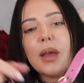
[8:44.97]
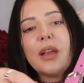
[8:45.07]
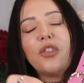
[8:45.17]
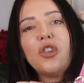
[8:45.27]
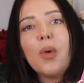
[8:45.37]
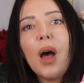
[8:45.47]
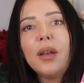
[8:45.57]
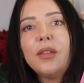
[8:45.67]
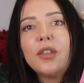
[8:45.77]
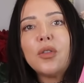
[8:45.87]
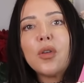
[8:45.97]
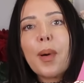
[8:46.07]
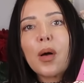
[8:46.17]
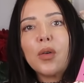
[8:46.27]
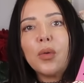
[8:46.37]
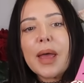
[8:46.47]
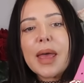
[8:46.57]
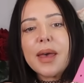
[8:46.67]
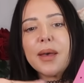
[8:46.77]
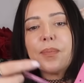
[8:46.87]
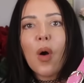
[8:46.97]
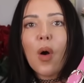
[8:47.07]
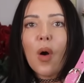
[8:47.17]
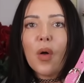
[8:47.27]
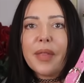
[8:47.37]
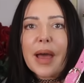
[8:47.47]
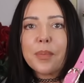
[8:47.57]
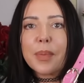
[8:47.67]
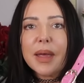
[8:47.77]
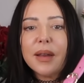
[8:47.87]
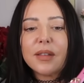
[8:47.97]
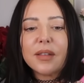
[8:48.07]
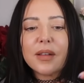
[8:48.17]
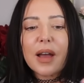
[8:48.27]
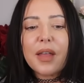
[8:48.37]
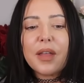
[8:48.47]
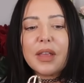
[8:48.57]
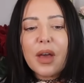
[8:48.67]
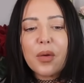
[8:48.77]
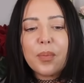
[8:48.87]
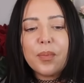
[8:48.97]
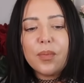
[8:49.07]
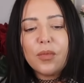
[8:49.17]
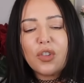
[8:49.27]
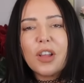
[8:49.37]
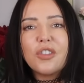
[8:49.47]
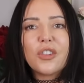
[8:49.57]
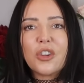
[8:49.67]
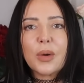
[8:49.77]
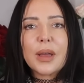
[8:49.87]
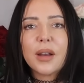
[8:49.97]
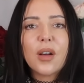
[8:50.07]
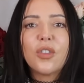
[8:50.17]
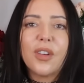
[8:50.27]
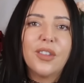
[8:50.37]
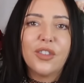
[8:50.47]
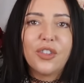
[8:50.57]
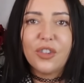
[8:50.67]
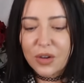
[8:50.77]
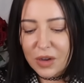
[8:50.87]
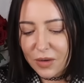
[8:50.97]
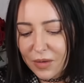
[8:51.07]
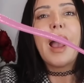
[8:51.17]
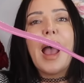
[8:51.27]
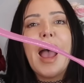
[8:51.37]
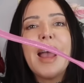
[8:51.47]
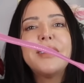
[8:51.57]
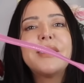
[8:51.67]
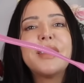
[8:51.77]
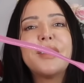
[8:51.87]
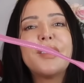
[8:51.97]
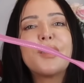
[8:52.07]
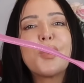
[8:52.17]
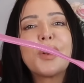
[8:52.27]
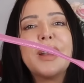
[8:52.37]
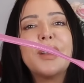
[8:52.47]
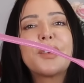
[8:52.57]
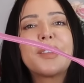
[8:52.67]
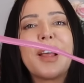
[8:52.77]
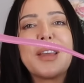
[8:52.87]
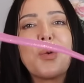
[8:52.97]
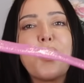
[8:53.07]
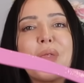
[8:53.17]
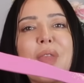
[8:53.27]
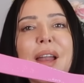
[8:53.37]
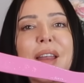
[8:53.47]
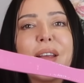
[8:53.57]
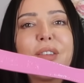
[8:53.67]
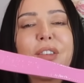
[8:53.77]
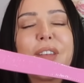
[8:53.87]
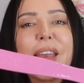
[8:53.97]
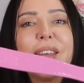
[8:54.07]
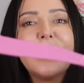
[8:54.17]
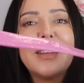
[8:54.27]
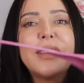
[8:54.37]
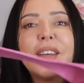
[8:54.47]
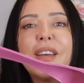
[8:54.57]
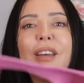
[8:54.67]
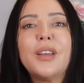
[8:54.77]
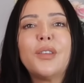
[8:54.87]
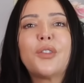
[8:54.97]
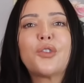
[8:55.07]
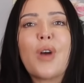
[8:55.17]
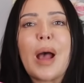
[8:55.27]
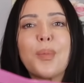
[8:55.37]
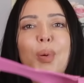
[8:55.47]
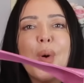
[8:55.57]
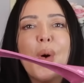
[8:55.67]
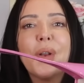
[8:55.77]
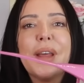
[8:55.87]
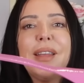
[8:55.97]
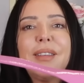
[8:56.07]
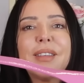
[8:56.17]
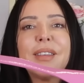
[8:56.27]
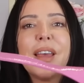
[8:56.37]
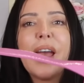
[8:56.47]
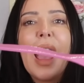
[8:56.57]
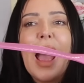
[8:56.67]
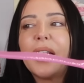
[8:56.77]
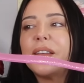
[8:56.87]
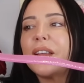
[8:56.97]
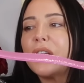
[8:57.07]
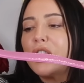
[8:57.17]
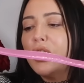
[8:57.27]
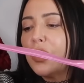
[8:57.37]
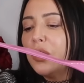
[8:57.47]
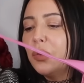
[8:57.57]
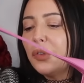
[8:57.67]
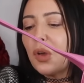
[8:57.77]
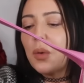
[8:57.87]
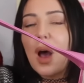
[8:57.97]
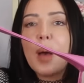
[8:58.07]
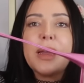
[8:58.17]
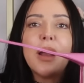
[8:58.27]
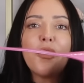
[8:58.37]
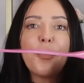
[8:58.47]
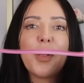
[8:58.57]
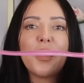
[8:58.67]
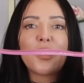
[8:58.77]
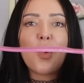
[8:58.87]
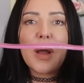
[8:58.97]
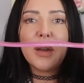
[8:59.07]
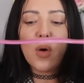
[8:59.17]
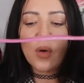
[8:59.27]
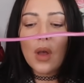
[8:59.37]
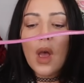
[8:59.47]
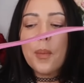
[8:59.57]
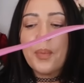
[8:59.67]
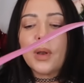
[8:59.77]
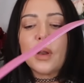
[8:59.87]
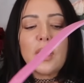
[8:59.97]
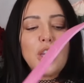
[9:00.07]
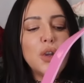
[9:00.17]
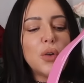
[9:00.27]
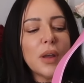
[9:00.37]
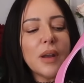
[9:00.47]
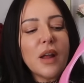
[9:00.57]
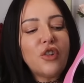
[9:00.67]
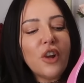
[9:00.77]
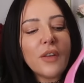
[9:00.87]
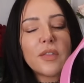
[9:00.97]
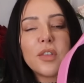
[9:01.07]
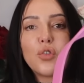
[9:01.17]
is you undo the buckle here on that bit. And then the other, shall I just do it? I'll just show you. And this is what it looks like with that extended strap on it. And you can also, I mean, I've put this quite long, but you can adjust the